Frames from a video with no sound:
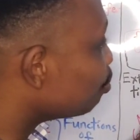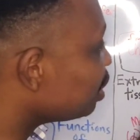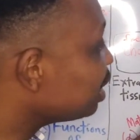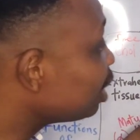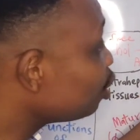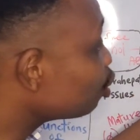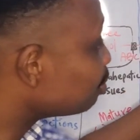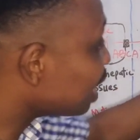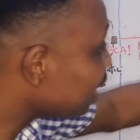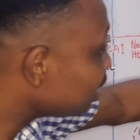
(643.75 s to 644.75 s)
be taken
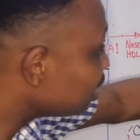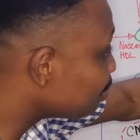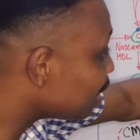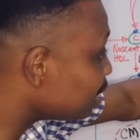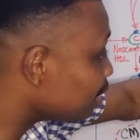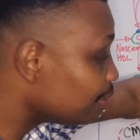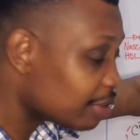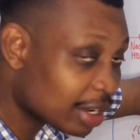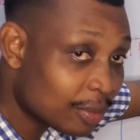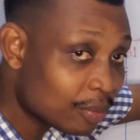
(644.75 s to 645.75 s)
up directly by the
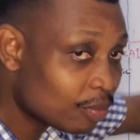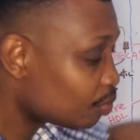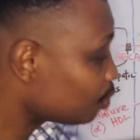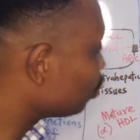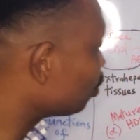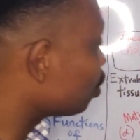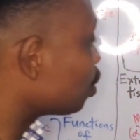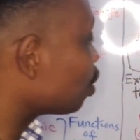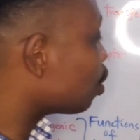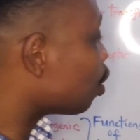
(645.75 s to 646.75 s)
liver
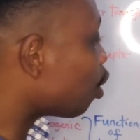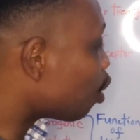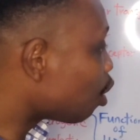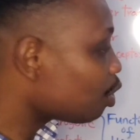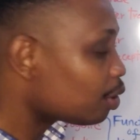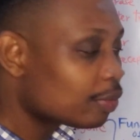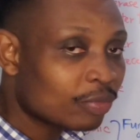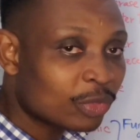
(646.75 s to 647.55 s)
or